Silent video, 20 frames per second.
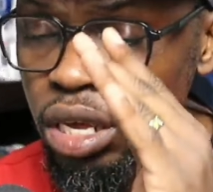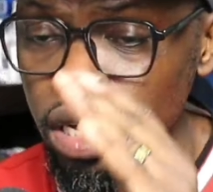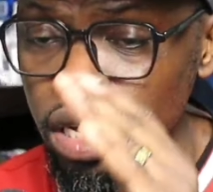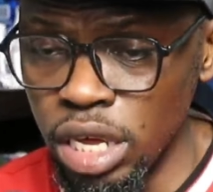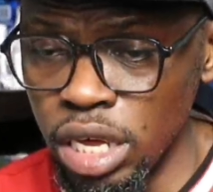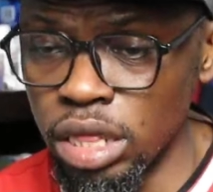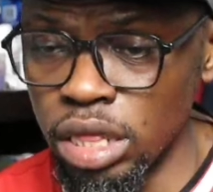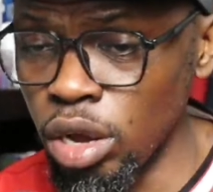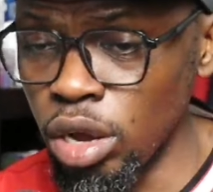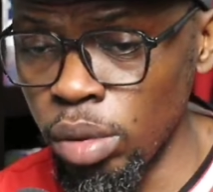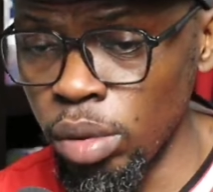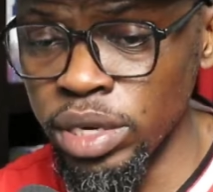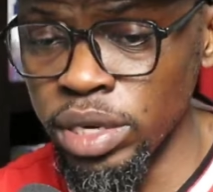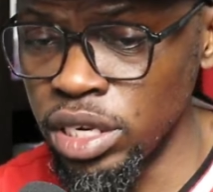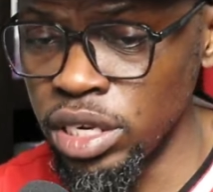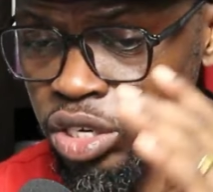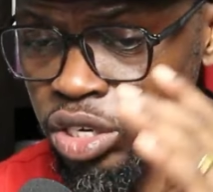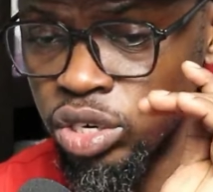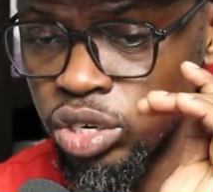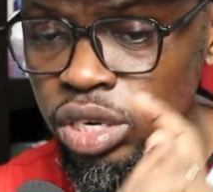Hit the comment
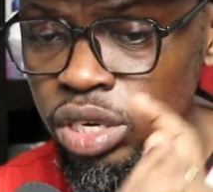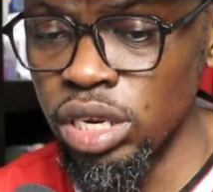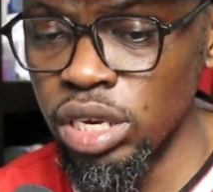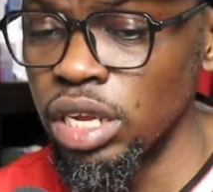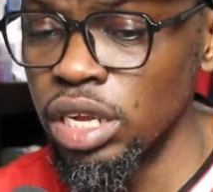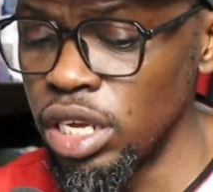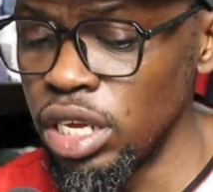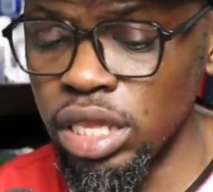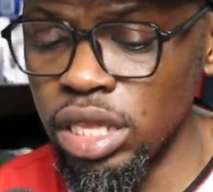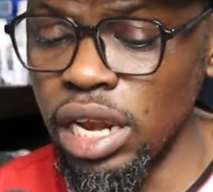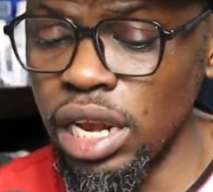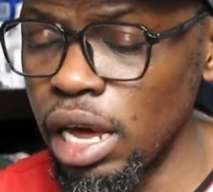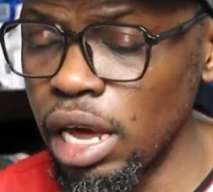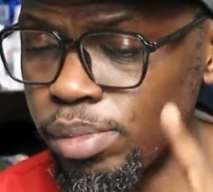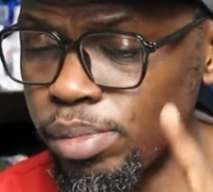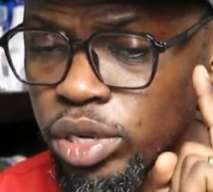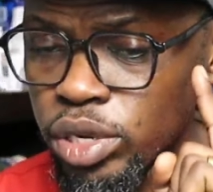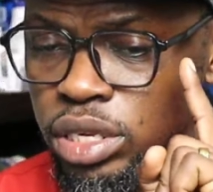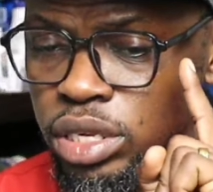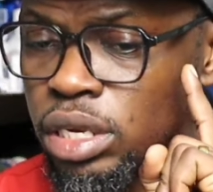section, hit the like
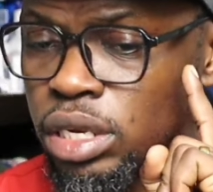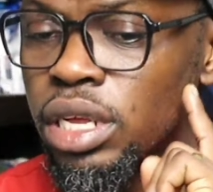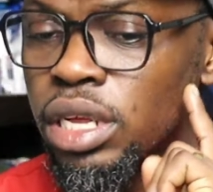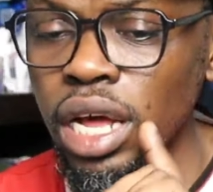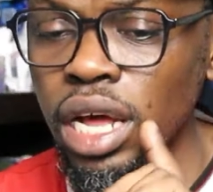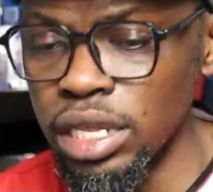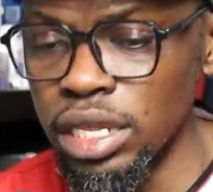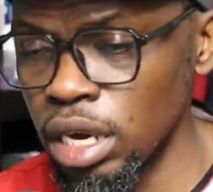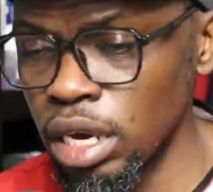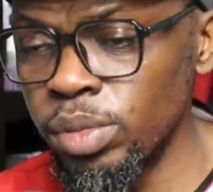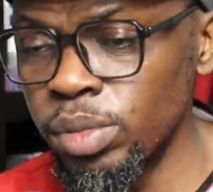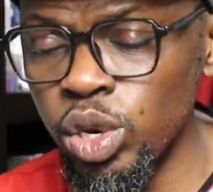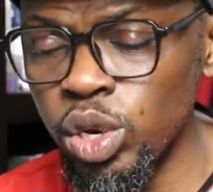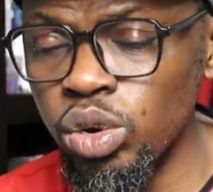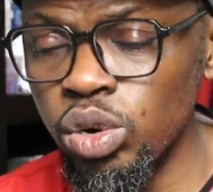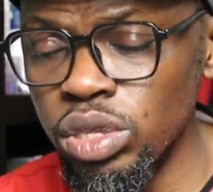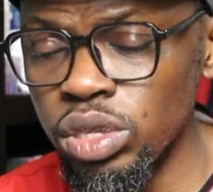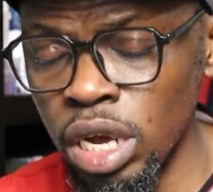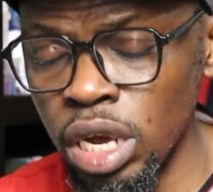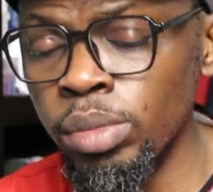button, and tell
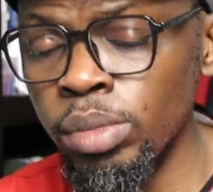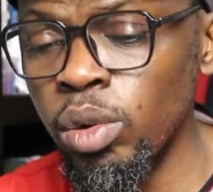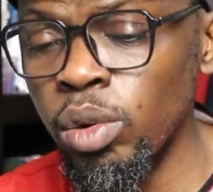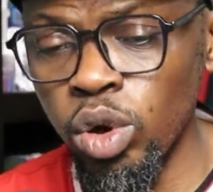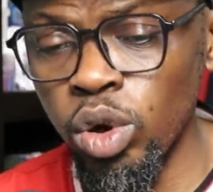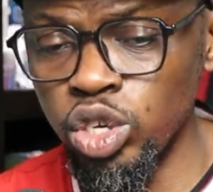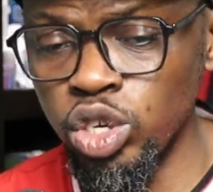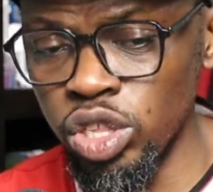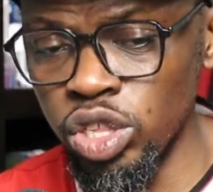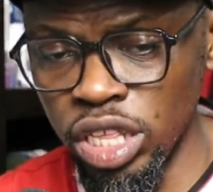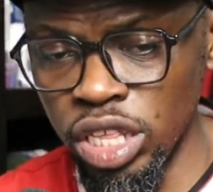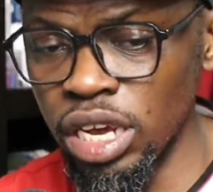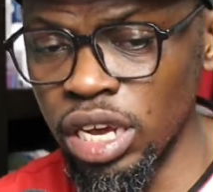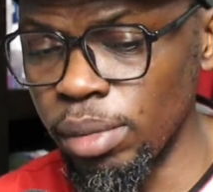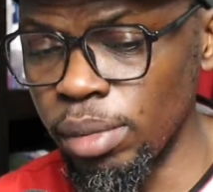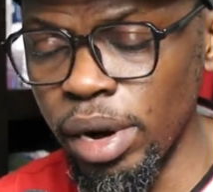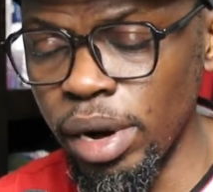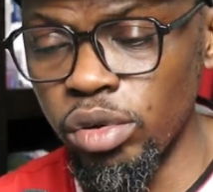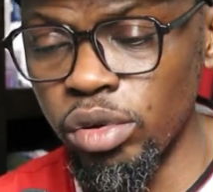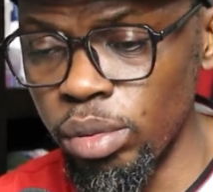me what you think
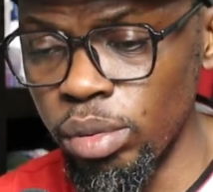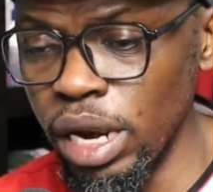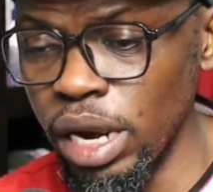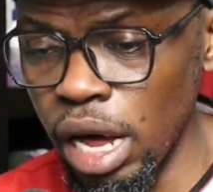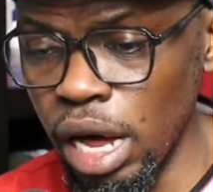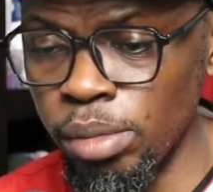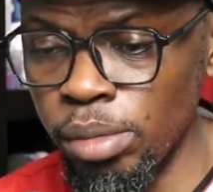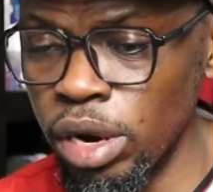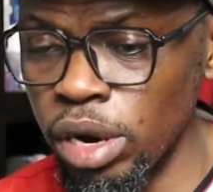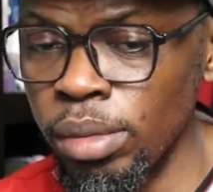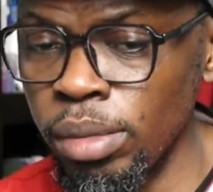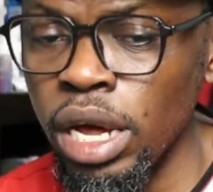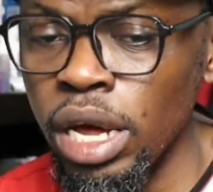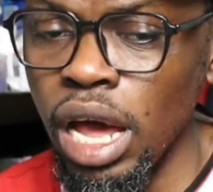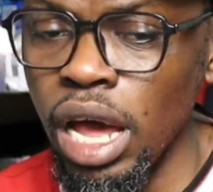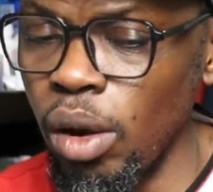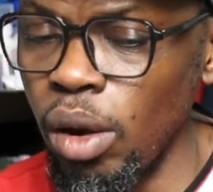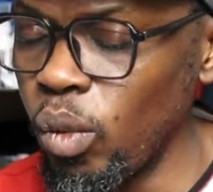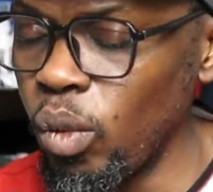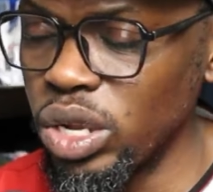about Ruben Amorim
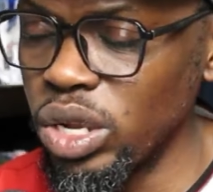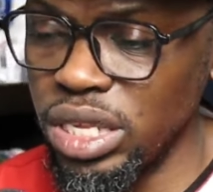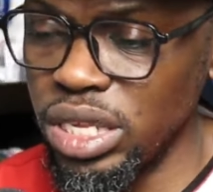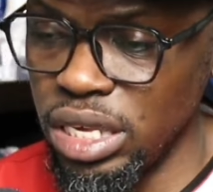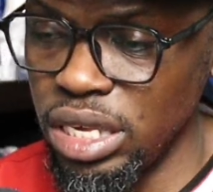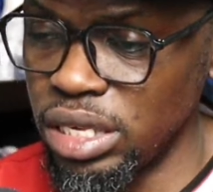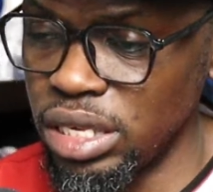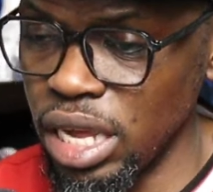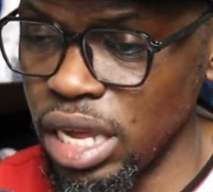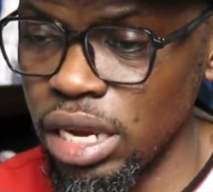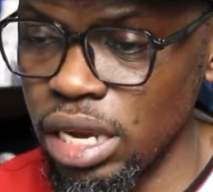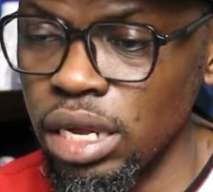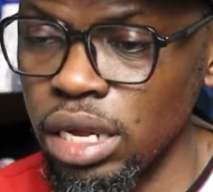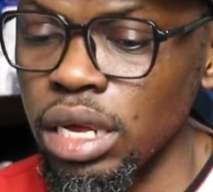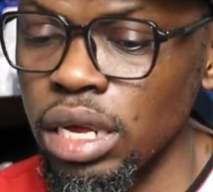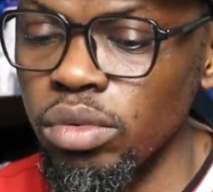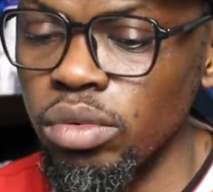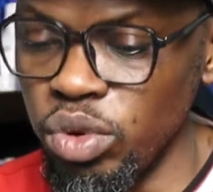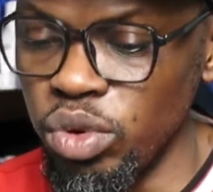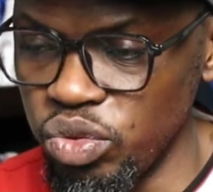and what he said
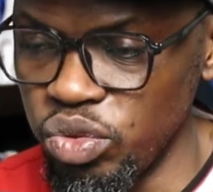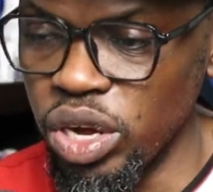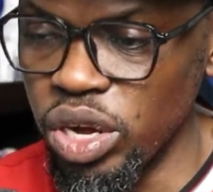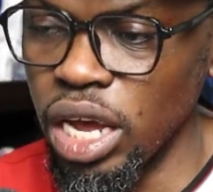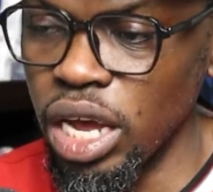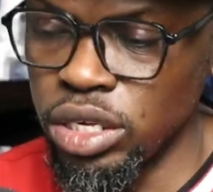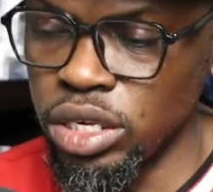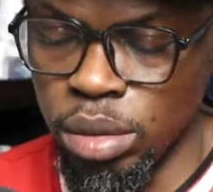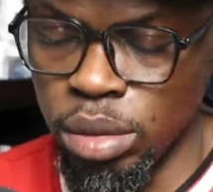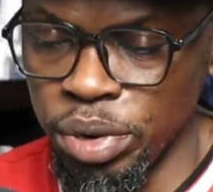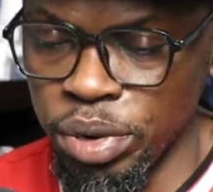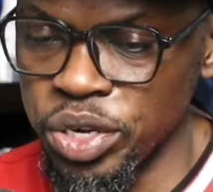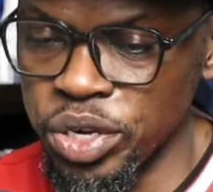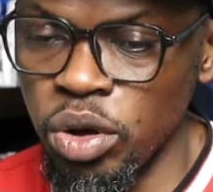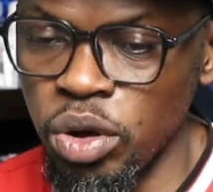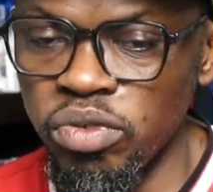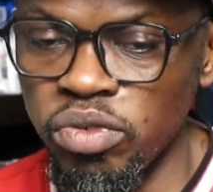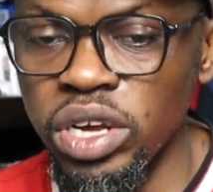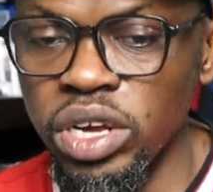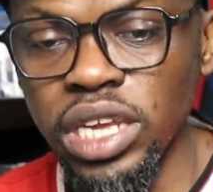with regards to the press
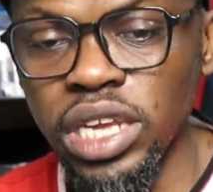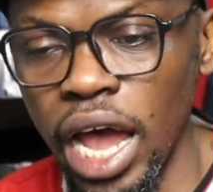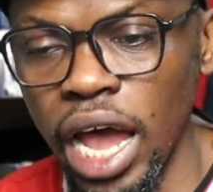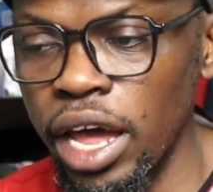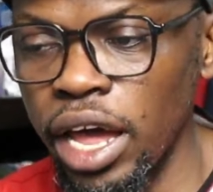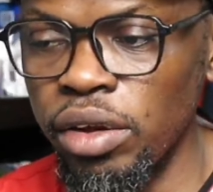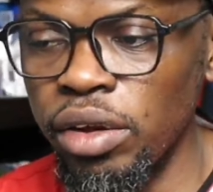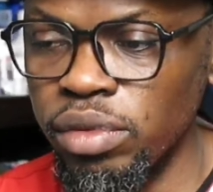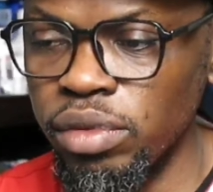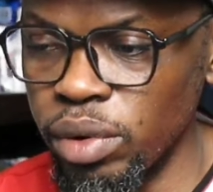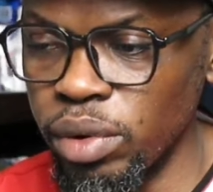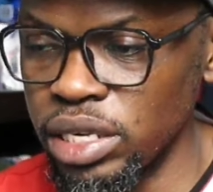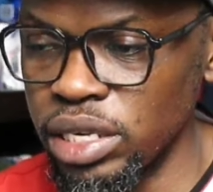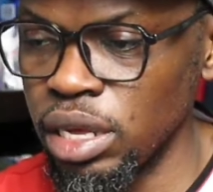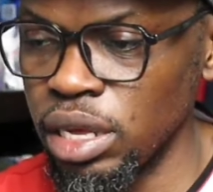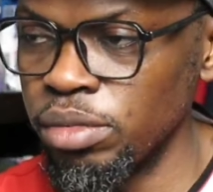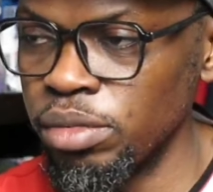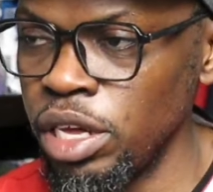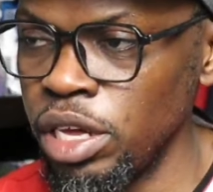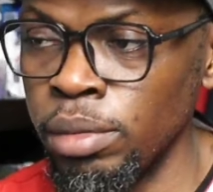conference ahead of the West
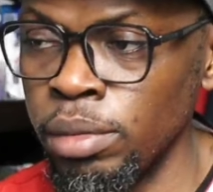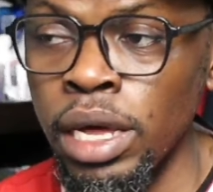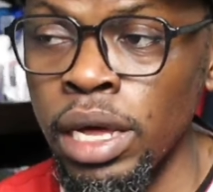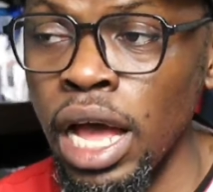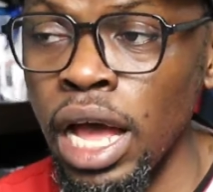Ham game.